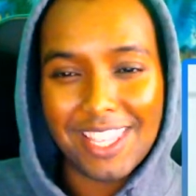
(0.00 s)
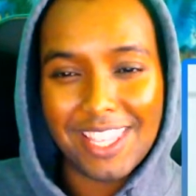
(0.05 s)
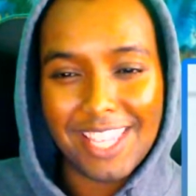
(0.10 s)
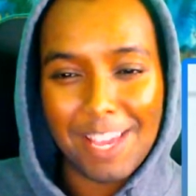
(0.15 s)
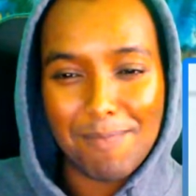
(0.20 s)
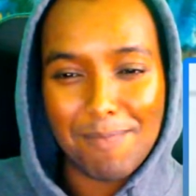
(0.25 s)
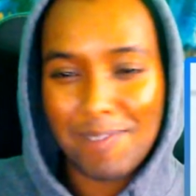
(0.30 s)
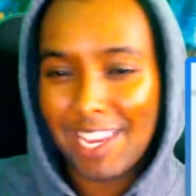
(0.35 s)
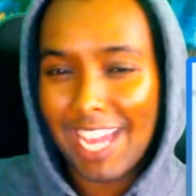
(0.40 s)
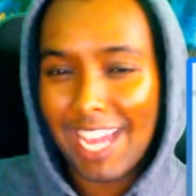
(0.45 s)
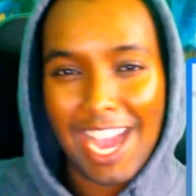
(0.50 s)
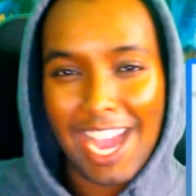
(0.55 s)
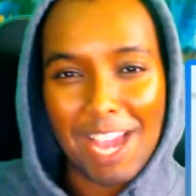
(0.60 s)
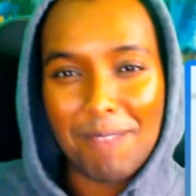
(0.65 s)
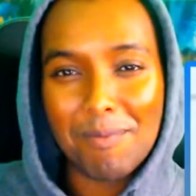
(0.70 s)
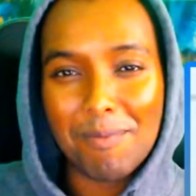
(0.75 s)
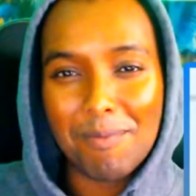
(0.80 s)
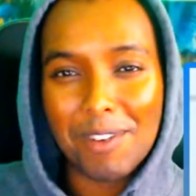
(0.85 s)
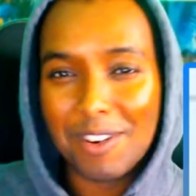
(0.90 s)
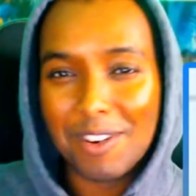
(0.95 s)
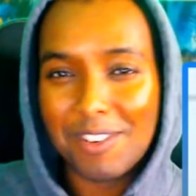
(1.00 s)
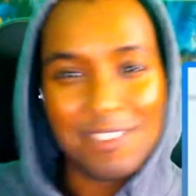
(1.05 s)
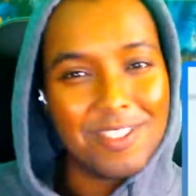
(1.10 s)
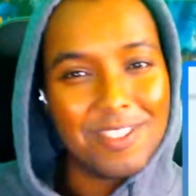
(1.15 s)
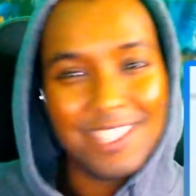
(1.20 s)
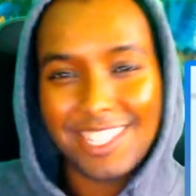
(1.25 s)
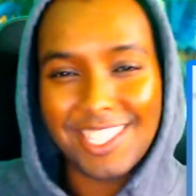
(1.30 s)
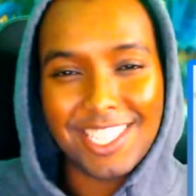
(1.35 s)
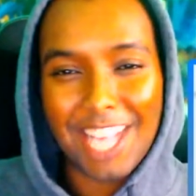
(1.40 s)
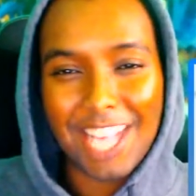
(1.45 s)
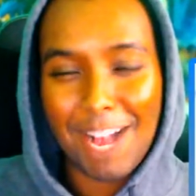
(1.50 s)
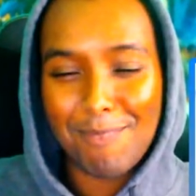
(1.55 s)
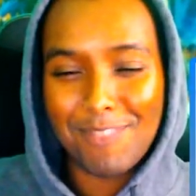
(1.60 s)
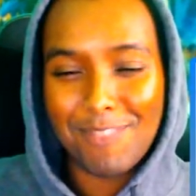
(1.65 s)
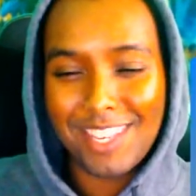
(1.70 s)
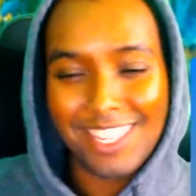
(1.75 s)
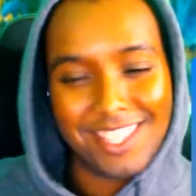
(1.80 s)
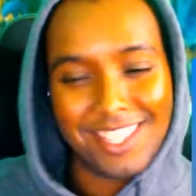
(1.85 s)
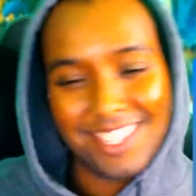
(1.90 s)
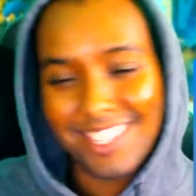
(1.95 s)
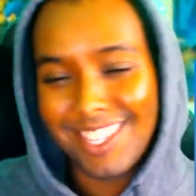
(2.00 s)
type of guy, bro. Just stop this.